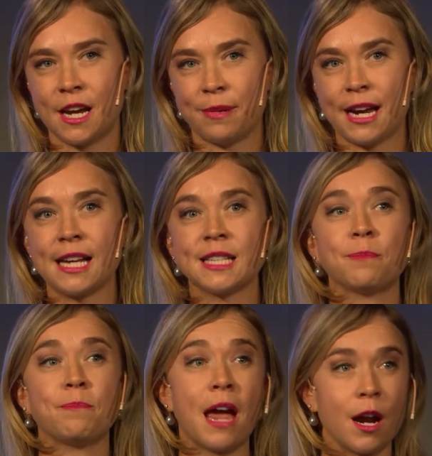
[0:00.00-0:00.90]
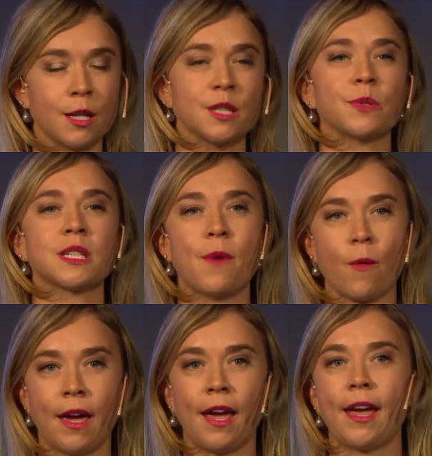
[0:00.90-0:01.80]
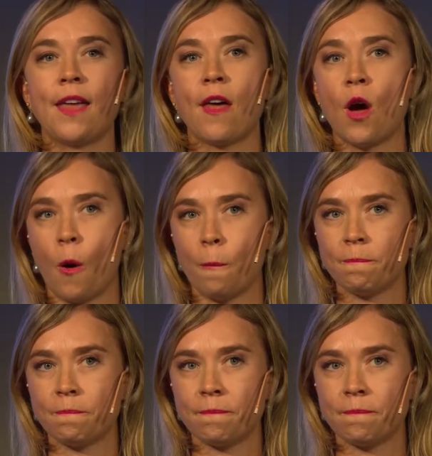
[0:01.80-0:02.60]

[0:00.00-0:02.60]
because parents were smoking in the home.